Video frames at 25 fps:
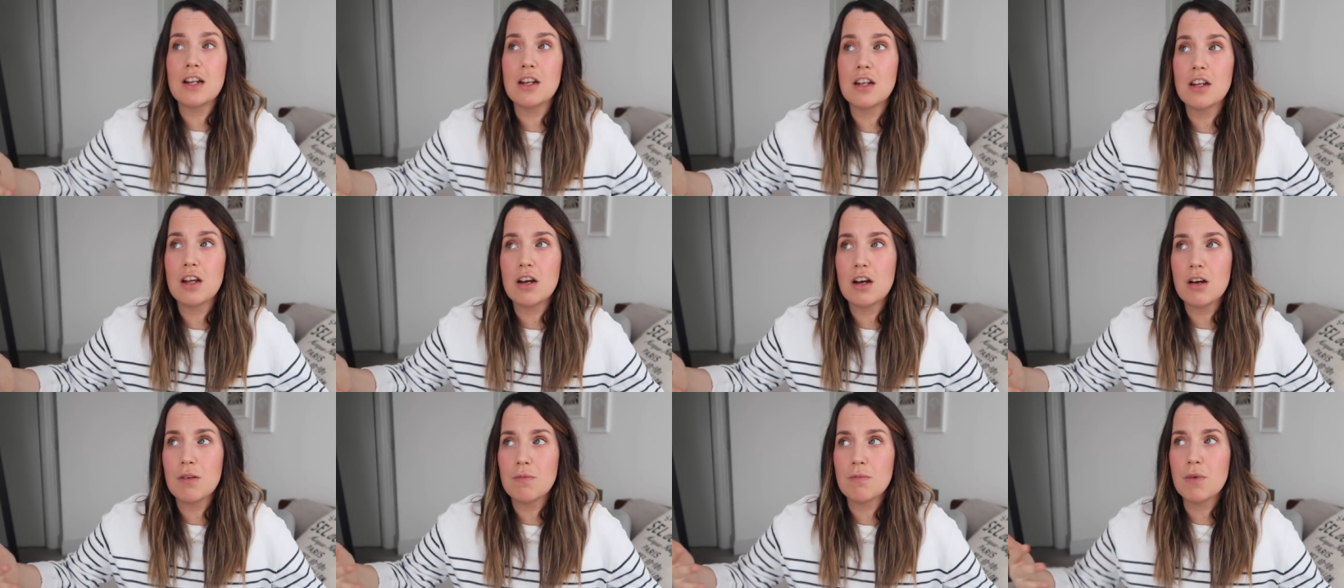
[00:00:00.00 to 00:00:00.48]

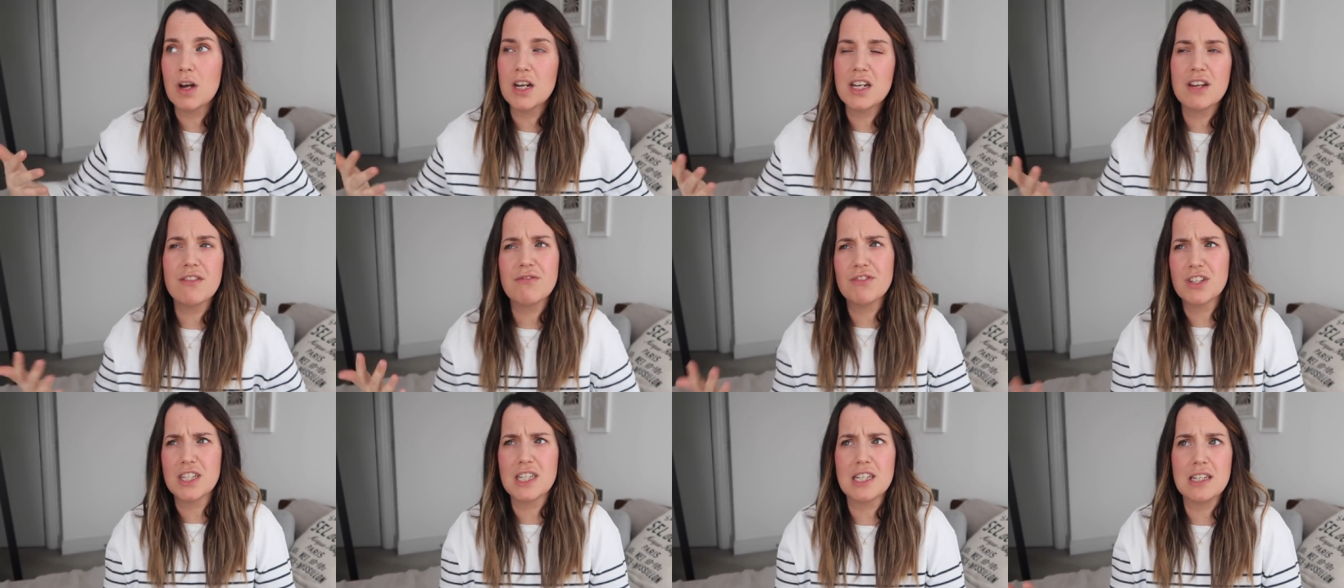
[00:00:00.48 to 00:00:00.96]
and I
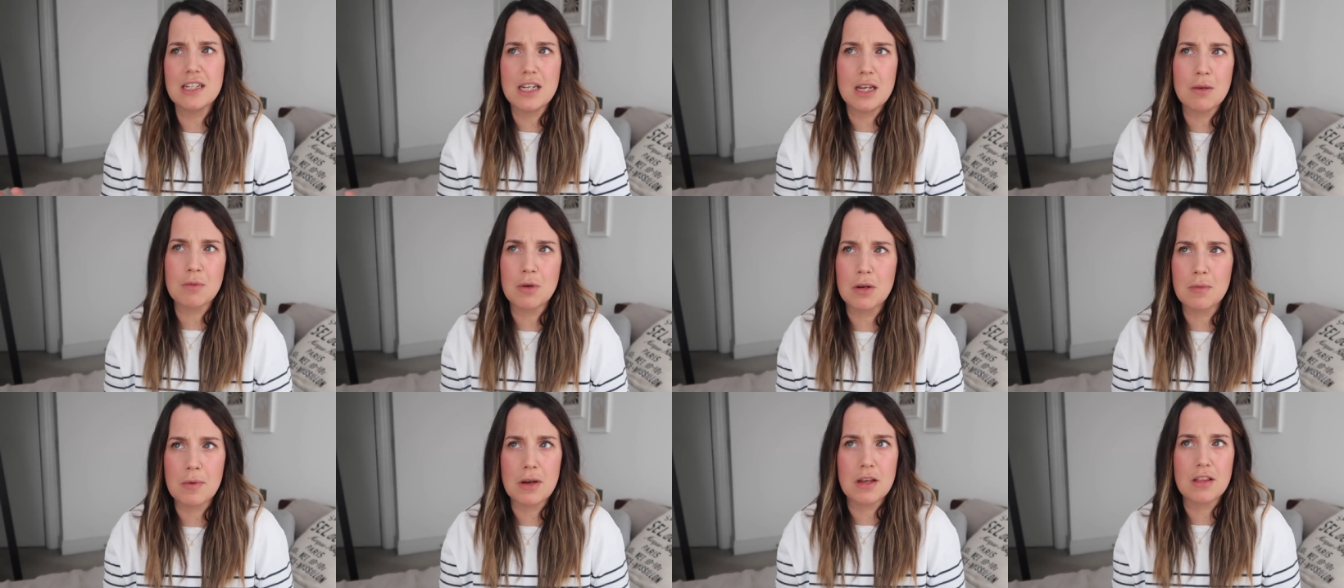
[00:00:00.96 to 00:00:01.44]
never did
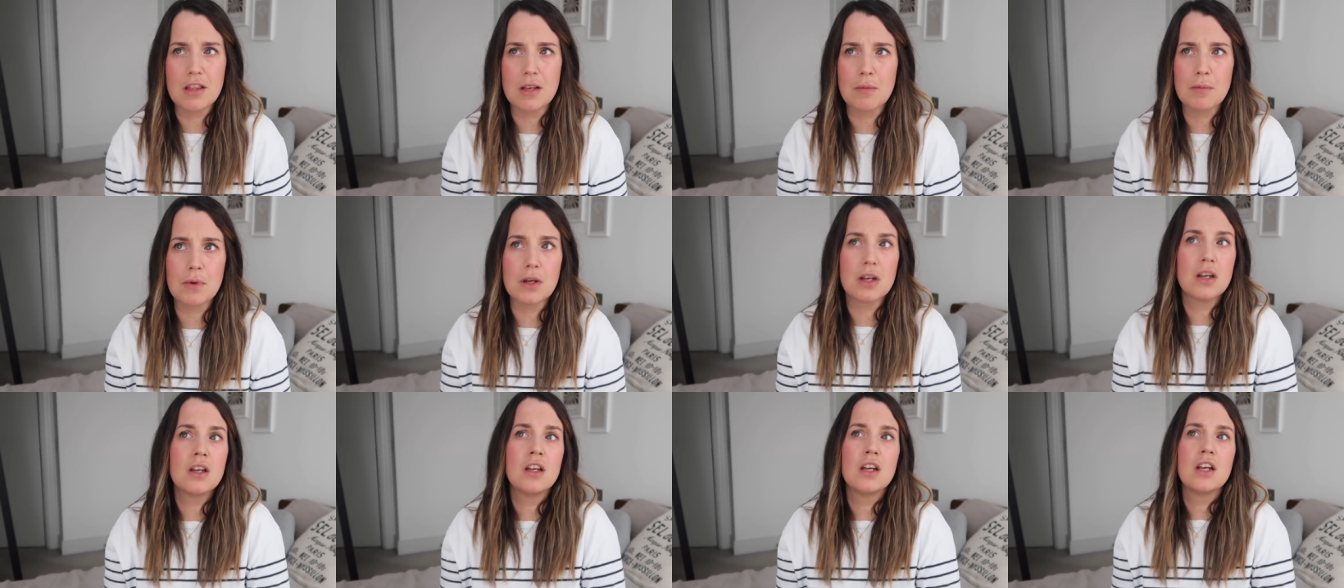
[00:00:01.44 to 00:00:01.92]

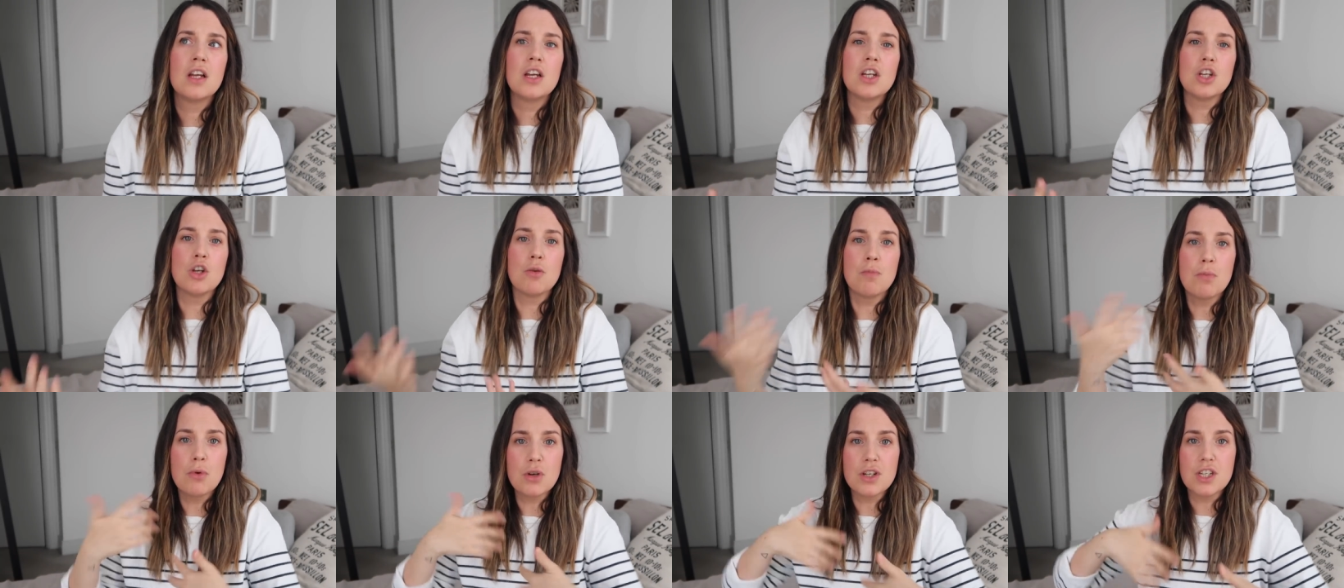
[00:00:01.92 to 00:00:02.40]
hypnobirthing, but
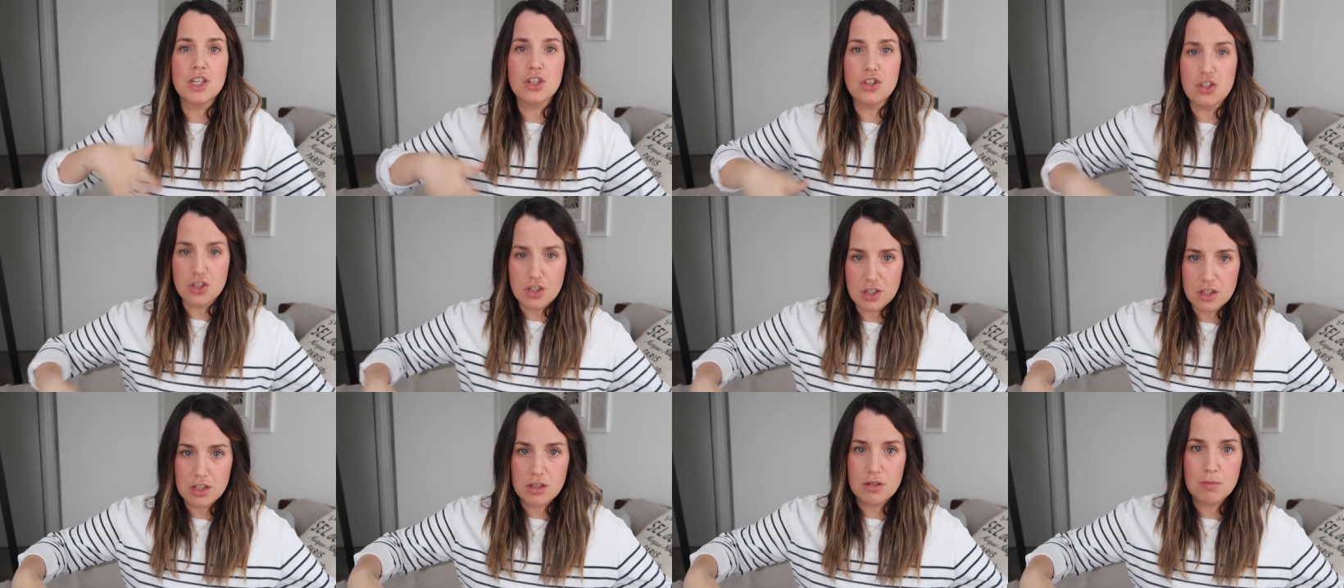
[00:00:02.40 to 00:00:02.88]
your body
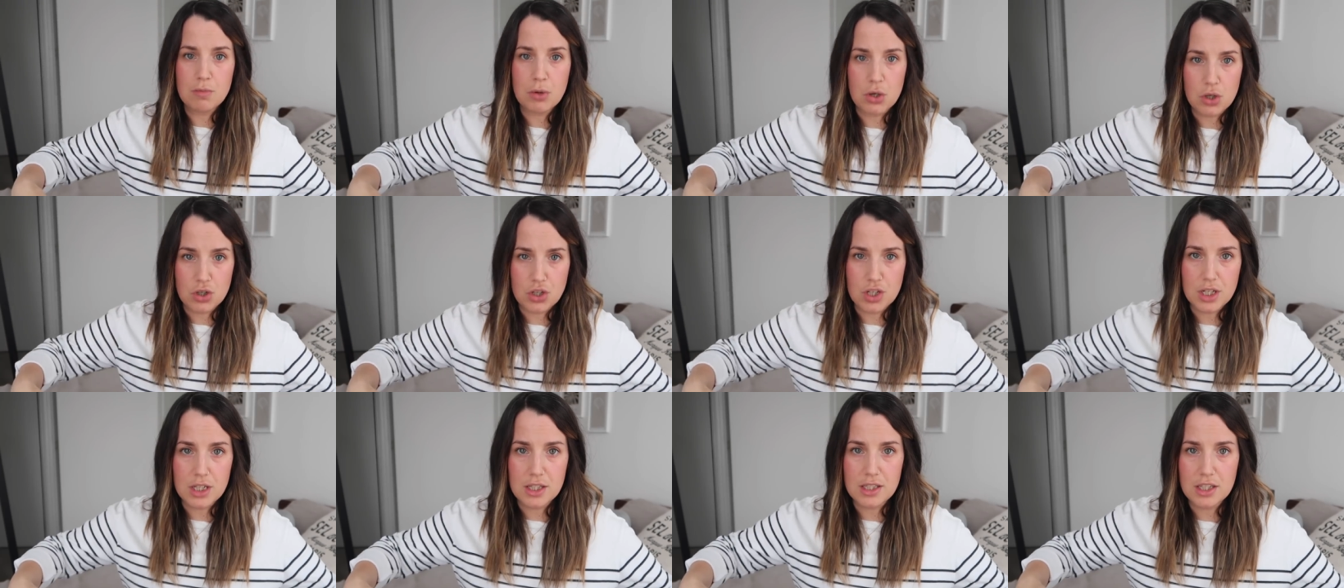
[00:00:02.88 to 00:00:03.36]
just
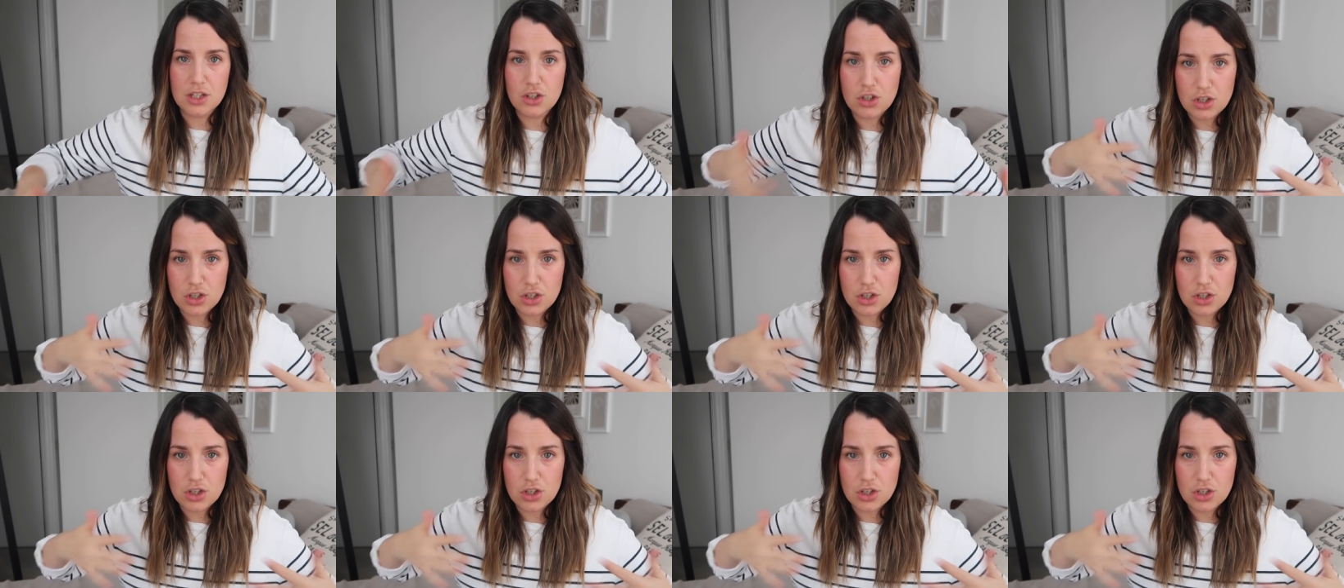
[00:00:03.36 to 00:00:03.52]
pushes.